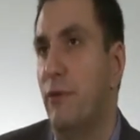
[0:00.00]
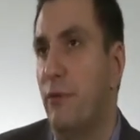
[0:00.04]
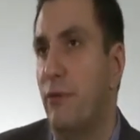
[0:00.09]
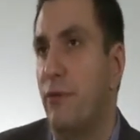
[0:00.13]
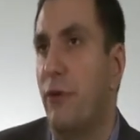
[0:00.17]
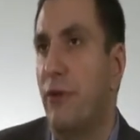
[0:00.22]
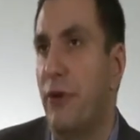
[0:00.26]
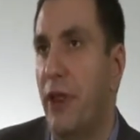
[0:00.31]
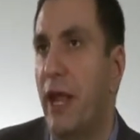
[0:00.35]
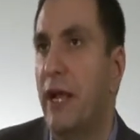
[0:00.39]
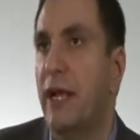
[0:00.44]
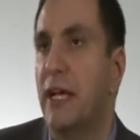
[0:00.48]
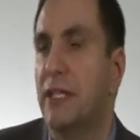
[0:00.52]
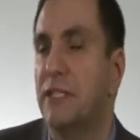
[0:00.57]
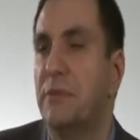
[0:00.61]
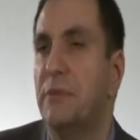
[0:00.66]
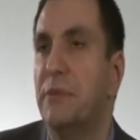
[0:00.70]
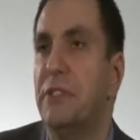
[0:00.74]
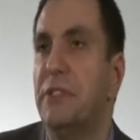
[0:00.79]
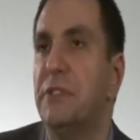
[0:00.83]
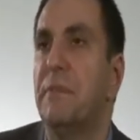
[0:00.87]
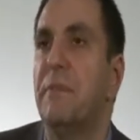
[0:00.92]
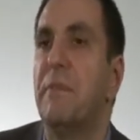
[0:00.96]
for their
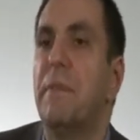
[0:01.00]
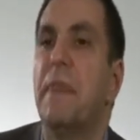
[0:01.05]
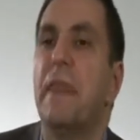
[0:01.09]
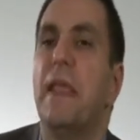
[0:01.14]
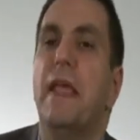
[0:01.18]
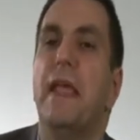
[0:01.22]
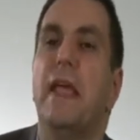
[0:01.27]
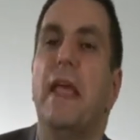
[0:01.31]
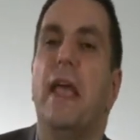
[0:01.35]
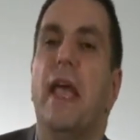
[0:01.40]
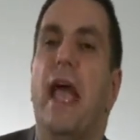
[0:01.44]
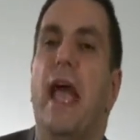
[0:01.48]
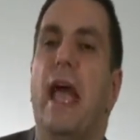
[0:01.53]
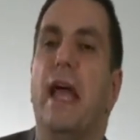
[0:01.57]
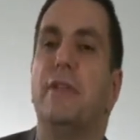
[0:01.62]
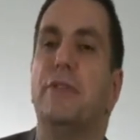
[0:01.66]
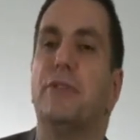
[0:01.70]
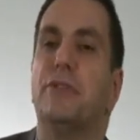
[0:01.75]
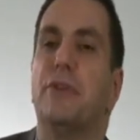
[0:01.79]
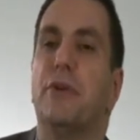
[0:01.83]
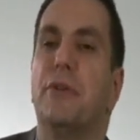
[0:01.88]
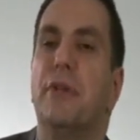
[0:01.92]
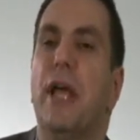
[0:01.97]
customers.
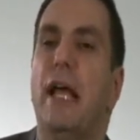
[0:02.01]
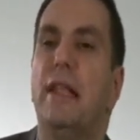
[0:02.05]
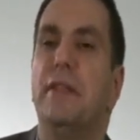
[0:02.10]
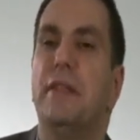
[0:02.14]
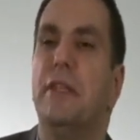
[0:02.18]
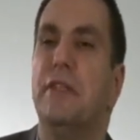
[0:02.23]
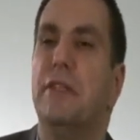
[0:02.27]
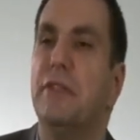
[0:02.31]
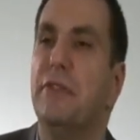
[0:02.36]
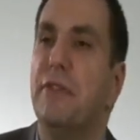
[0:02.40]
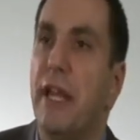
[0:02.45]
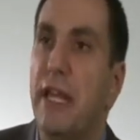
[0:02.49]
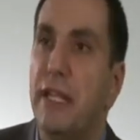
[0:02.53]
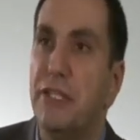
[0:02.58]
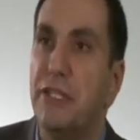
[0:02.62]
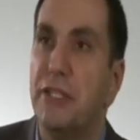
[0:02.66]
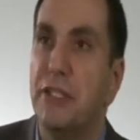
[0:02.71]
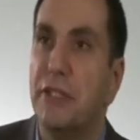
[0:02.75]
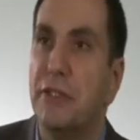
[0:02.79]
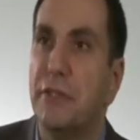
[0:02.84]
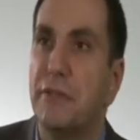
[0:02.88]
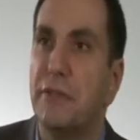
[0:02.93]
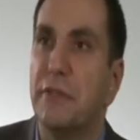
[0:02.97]
And so that
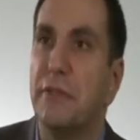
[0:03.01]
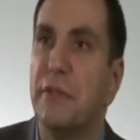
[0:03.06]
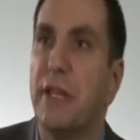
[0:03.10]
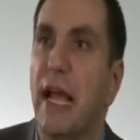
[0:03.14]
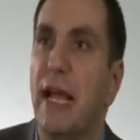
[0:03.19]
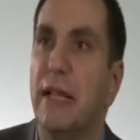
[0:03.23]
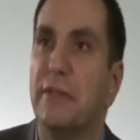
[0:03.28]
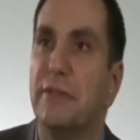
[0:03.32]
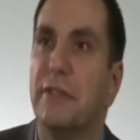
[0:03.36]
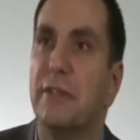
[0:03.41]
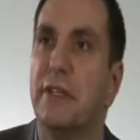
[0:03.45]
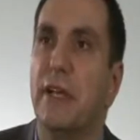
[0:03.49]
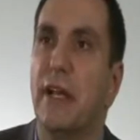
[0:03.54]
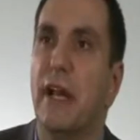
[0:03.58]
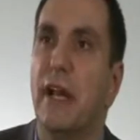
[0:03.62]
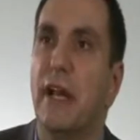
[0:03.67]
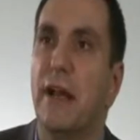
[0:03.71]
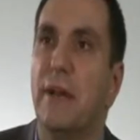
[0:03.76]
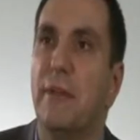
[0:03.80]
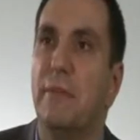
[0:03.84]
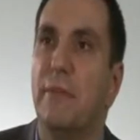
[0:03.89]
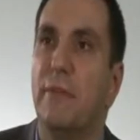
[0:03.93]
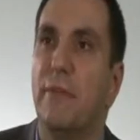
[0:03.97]
integration, that
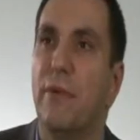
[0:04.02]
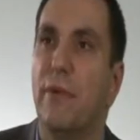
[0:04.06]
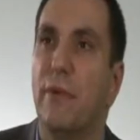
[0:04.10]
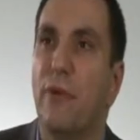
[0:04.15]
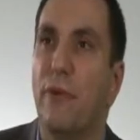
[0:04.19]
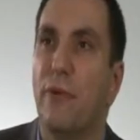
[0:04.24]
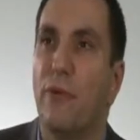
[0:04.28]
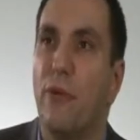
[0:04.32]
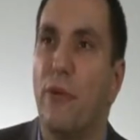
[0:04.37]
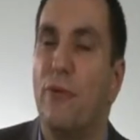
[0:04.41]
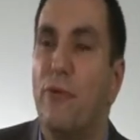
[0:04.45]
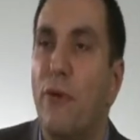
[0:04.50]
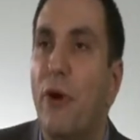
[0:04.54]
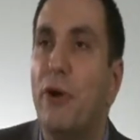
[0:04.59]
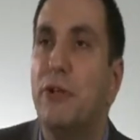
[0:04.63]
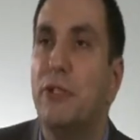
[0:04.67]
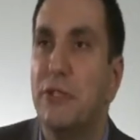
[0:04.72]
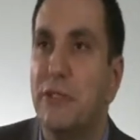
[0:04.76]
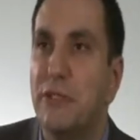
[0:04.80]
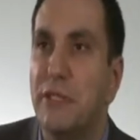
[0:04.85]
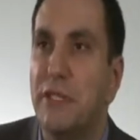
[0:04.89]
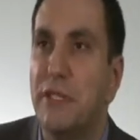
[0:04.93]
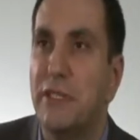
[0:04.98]

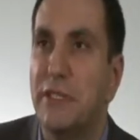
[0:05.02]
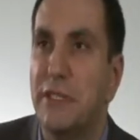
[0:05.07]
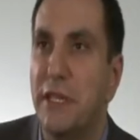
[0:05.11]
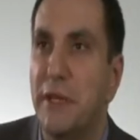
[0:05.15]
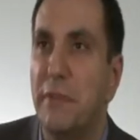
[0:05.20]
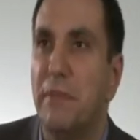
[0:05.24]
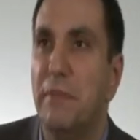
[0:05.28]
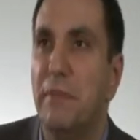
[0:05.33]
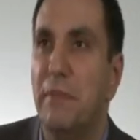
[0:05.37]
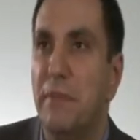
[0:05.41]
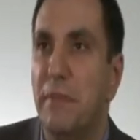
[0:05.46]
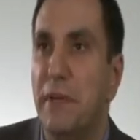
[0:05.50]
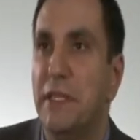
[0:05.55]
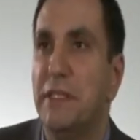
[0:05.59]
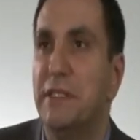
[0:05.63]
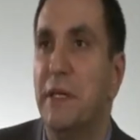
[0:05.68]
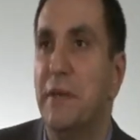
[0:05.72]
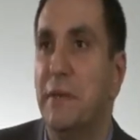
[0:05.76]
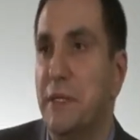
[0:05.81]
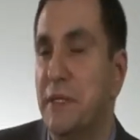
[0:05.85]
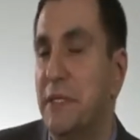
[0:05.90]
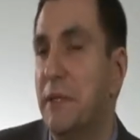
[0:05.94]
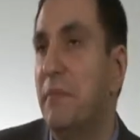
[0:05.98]
convergence is
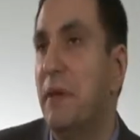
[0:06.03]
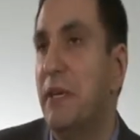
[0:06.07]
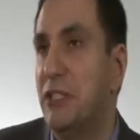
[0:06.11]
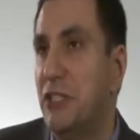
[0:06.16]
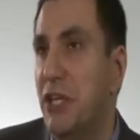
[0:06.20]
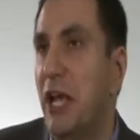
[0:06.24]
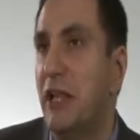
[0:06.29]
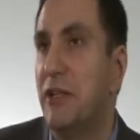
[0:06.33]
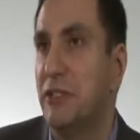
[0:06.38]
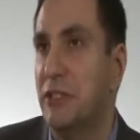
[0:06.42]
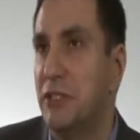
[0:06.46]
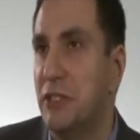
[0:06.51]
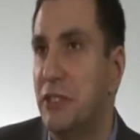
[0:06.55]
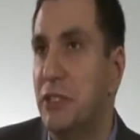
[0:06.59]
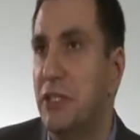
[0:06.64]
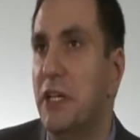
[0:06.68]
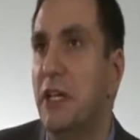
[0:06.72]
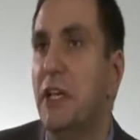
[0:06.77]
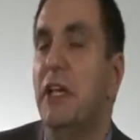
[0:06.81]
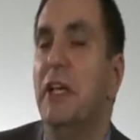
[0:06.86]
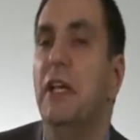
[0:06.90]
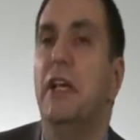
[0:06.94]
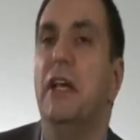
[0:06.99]
a big challenge.
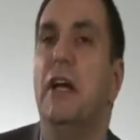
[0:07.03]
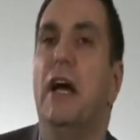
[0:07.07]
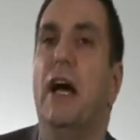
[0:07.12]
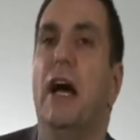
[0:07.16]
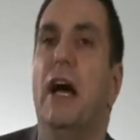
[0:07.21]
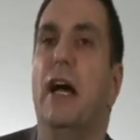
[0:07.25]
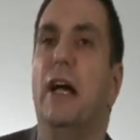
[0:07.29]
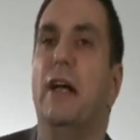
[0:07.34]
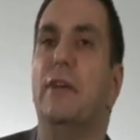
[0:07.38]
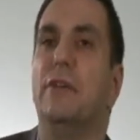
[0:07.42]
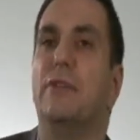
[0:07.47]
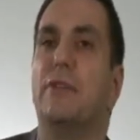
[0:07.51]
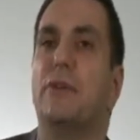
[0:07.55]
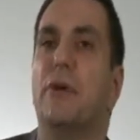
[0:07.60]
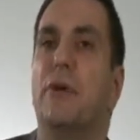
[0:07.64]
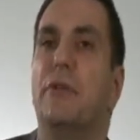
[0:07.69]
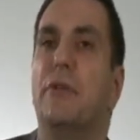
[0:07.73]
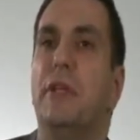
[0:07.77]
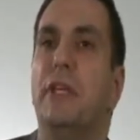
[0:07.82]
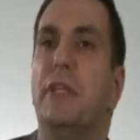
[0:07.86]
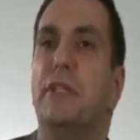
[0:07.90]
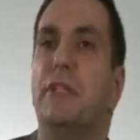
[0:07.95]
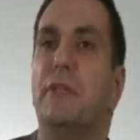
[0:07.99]

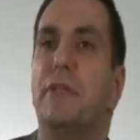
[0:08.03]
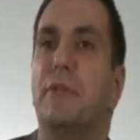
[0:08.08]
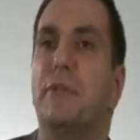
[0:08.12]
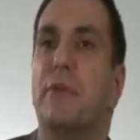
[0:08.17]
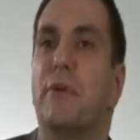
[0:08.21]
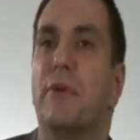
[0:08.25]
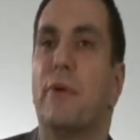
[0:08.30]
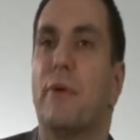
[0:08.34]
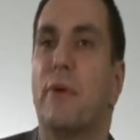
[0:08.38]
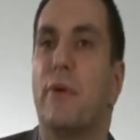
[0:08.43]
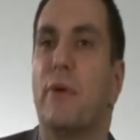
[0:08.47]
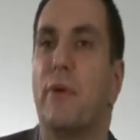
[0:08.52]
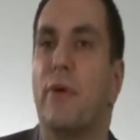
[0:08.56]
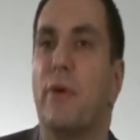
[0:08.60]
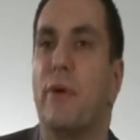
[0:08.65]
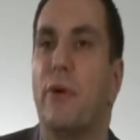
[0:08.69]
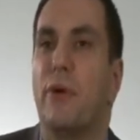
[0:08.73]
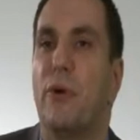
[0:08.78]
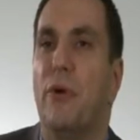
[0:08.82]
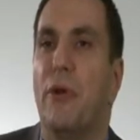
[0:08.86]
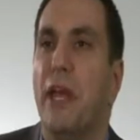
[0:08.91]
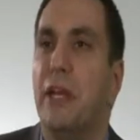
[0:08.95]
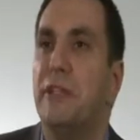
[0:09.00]
So these
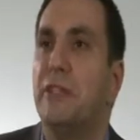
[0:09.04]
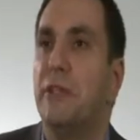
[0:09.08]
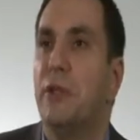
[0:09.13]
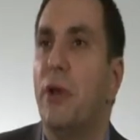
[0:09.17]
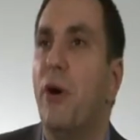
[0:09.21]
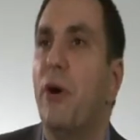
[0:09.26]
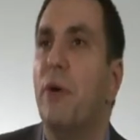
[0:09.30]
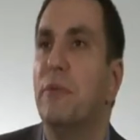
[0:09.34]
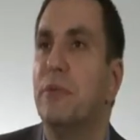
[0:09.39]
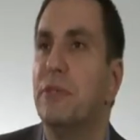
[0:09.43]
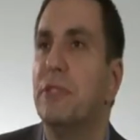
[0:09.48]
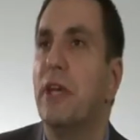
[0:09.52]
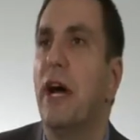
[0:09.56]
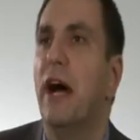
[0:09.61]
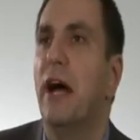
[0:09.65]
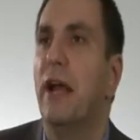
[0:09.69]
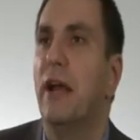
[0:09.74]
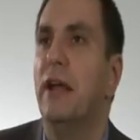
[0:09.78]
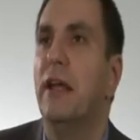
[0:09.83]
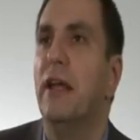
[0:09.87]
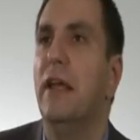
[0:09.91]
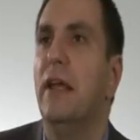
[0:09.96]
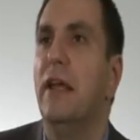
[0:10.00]
connected homes
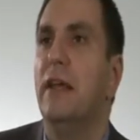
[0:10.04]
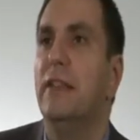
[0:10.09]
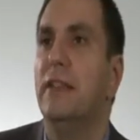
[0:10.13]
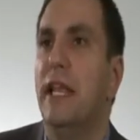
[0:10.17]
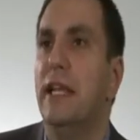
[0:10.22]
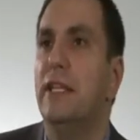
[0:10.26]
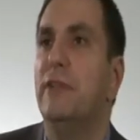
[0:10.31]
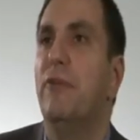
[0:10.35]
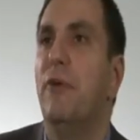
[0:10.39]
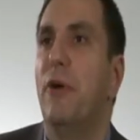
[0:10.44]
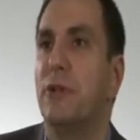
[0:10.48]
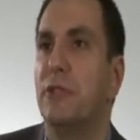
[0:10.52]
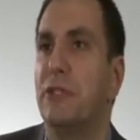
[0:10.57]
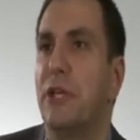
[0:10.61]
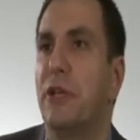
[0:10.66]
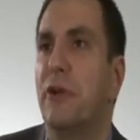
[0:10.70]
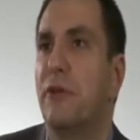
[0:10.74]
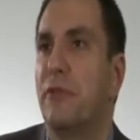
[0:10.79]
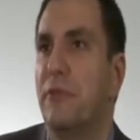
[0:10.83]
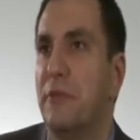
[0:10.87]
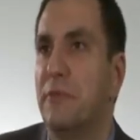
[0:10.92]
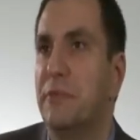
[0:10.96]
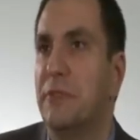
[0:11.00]
are networks in
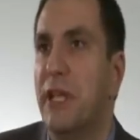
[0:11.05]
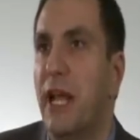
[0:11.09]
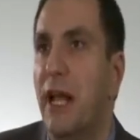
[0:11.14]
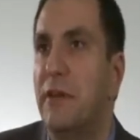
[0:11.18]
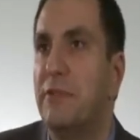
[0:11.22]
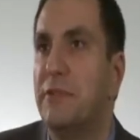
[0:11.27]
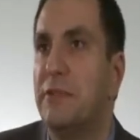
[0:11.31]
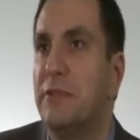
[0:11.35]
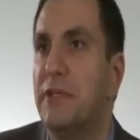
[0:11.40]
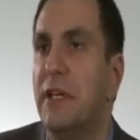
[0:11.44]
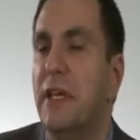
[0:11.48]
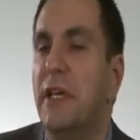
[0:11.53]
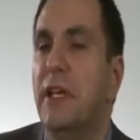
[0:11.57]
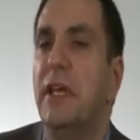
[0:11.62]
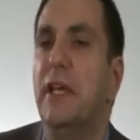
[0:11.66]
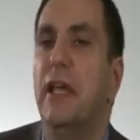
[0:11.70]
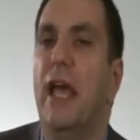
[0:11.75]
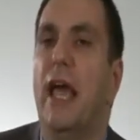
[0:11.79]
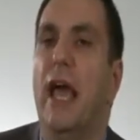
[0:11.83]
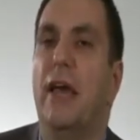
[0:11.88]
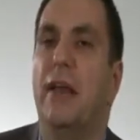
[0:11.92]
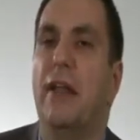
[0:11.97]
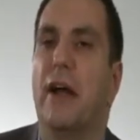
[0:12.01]
and of themselves,
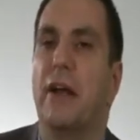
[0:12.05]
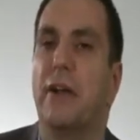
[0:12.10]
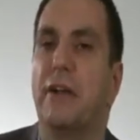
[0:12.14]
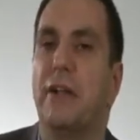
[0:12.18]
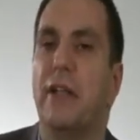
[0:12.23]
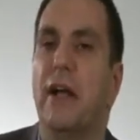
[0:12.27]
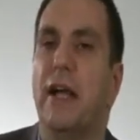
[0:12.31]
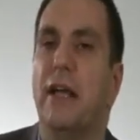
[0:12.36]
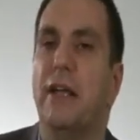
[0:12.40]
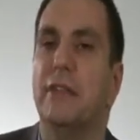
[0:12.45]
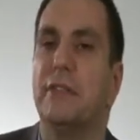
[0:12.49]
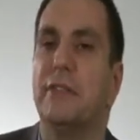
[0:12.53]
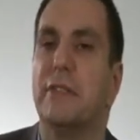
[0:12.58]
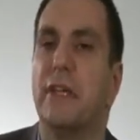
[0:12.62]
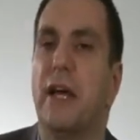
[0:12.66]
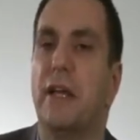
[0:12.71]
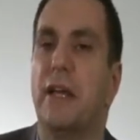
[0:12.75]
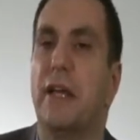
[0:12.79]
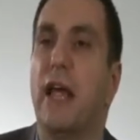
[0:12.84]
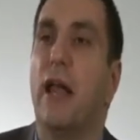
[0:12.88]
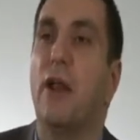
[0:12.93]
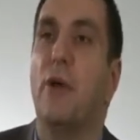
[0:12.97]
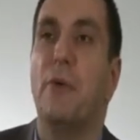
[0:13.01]
and our clients
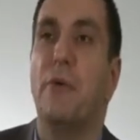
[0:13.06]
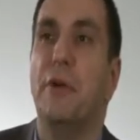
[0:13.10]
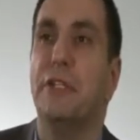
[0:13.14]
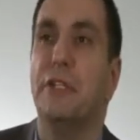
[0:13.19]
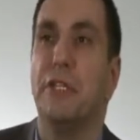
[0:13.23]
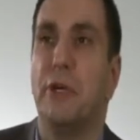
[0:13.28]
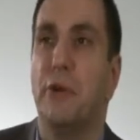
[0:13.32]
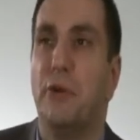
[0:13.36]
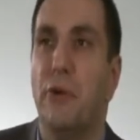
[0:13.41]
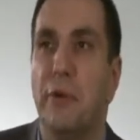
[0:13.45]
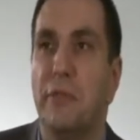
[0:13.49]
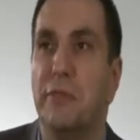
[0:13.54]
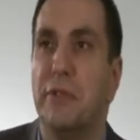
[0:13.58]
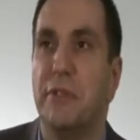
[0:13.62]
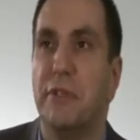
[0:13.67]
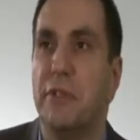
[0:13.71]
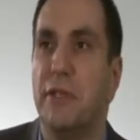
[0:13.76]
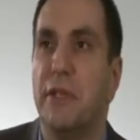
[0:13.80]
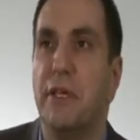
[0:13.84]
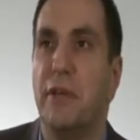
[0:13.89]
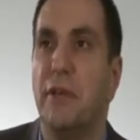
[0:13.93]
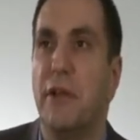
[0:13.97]
are not always equipped